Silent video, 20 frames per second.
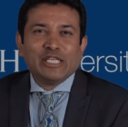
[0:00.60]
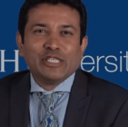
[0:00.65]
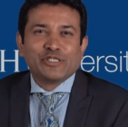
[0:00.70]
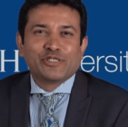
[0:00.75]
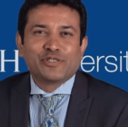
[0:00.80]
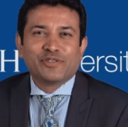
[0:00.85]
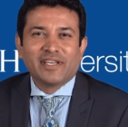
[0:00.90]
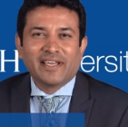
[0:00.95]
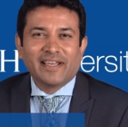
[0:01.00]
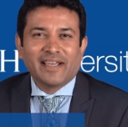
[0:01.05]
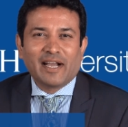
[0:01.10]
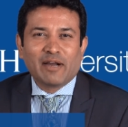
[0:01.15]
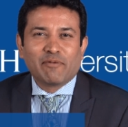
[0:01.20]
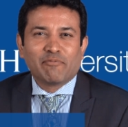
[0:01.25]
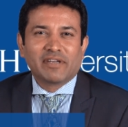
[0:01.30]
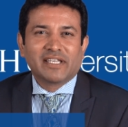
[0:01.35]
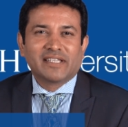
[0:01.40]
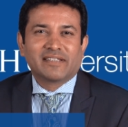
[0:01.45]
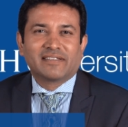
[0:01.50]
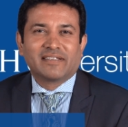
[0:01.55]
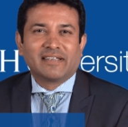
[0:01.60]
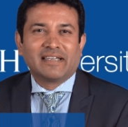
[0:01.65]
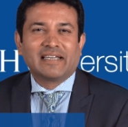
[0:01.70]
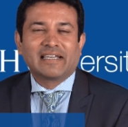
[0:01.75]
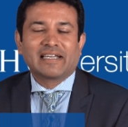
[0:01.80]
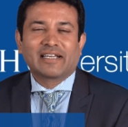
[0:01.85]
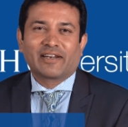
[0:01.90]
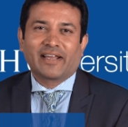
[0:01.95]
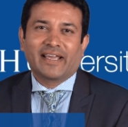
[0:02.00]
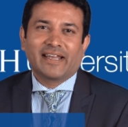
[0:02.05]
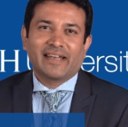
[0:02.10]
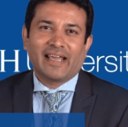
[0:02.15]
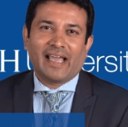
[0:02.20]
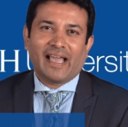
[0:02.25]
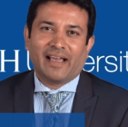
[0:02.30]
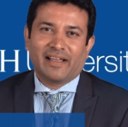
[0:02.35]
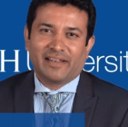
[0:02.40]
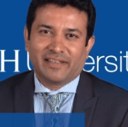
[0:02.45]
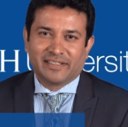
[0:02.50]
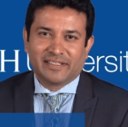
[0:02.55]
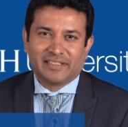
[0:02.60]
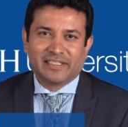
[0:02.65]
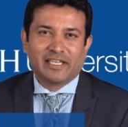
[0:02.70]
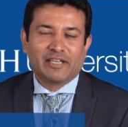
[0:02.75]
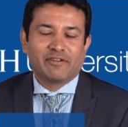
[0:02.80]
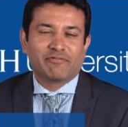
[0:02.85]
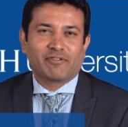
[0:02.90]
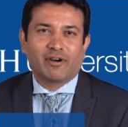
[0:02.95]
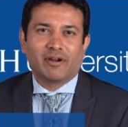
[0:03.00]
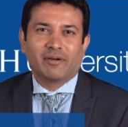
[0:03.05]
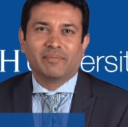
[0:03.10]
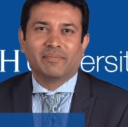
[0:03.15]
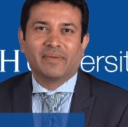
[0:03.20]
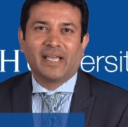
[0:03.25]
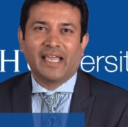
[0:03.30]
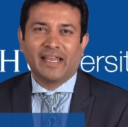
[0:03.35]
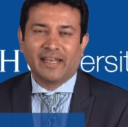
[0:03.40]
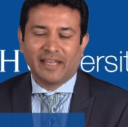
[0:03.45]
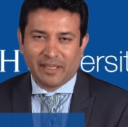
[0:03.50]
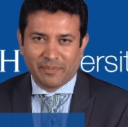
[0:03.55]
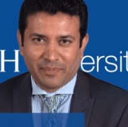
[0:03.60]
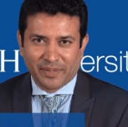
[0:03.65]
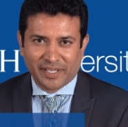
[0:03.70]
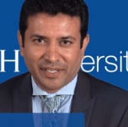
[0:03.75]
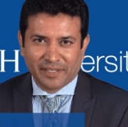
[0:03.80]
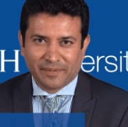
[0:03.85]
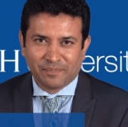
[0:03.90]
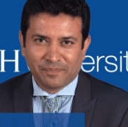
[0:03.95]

Today I'm with Glenn Allan from NAB.